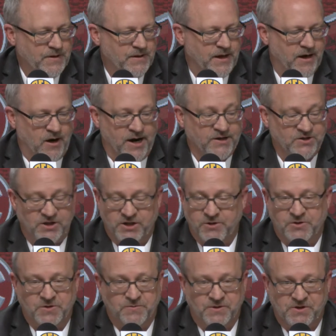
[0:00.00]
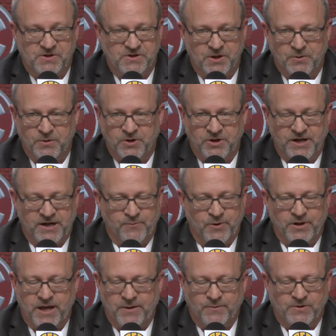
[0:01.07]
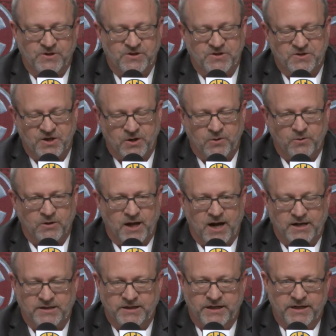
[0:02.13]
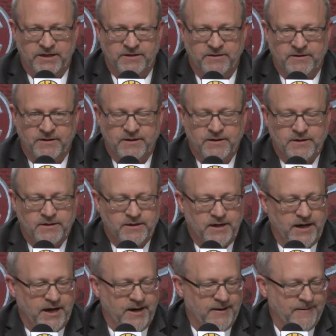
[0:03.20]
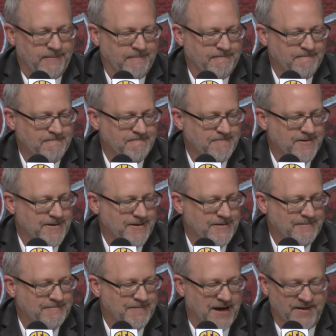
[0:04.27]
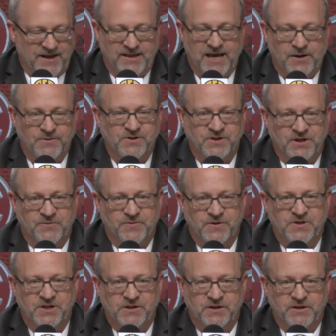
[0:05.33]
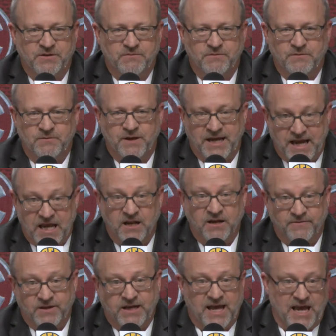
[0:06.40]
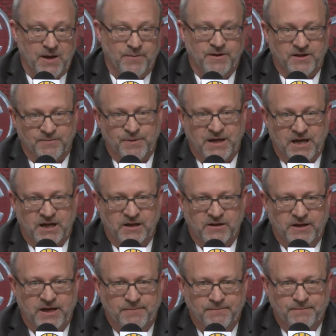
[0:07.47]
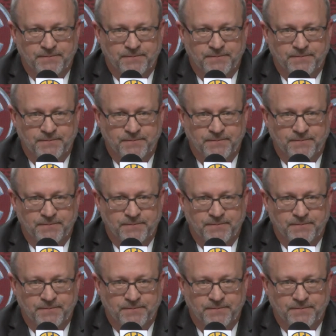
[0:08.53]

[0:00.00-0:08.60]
And our execution was so good down. They were so locked in. And I think that was the difference in the end of the game and the beginning of the game.